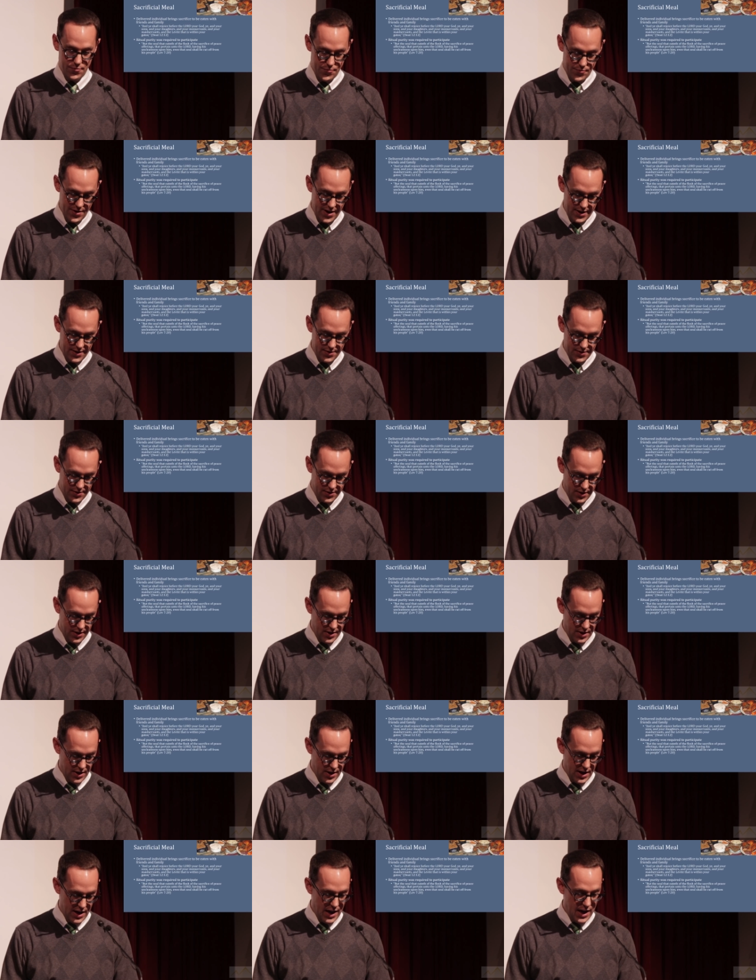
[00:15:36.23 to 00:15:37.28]
her friends
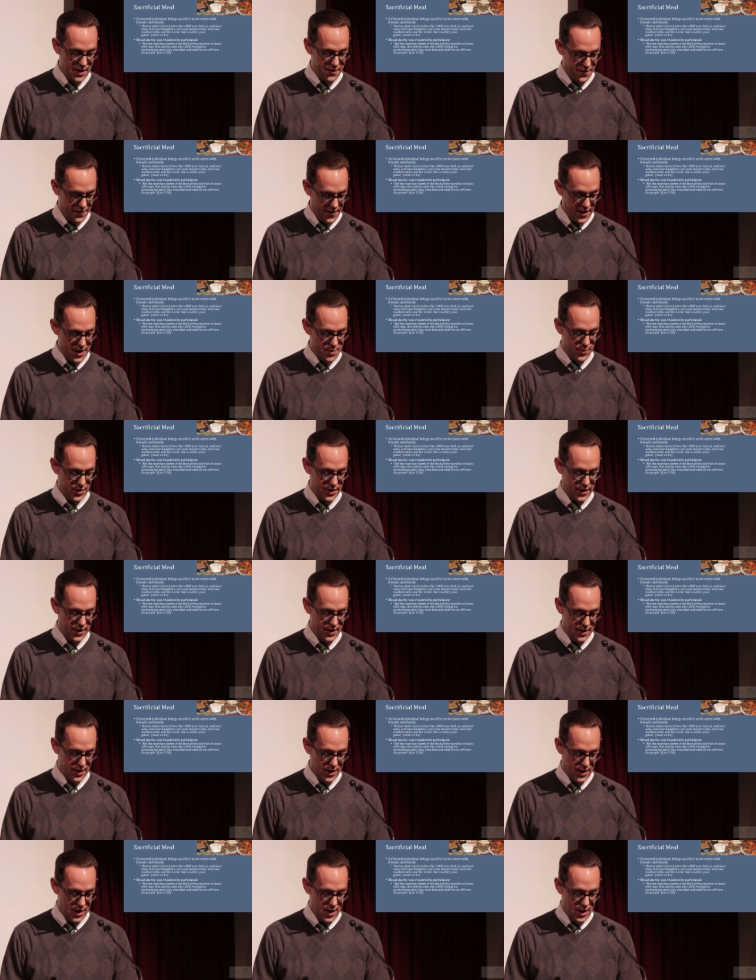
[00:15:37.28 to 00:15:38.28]
and family.